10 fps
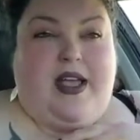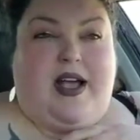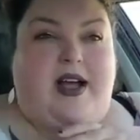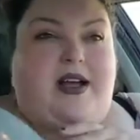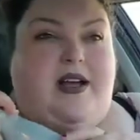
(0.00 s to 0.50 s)

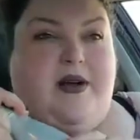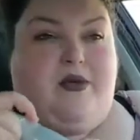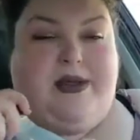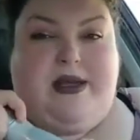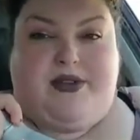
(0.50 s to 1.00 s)
I
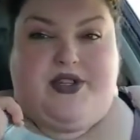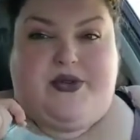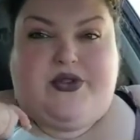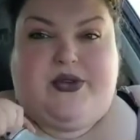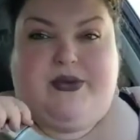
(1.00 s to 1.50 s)
won't be able to.
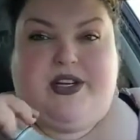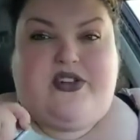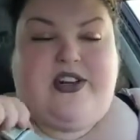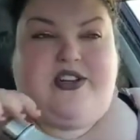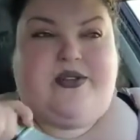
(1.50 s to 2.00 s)
So I'm going to
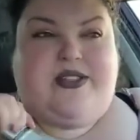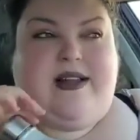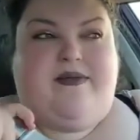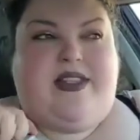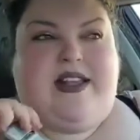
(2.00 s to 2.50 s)
try to do
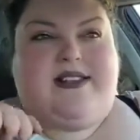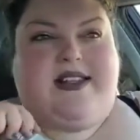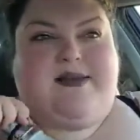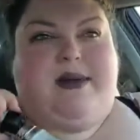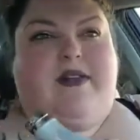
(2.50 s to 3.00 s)
some things
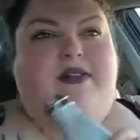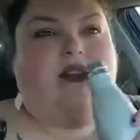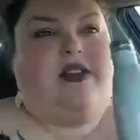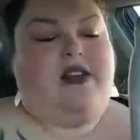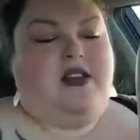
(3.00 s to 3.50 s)
this
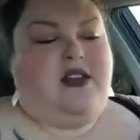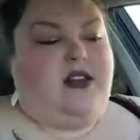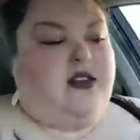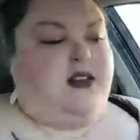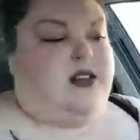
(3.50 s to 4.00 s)
month.
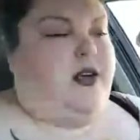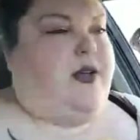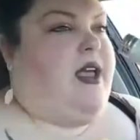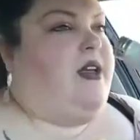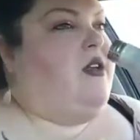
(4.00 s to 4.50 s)
So
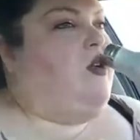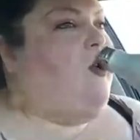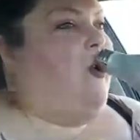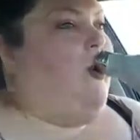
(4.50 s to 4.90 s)
yeah.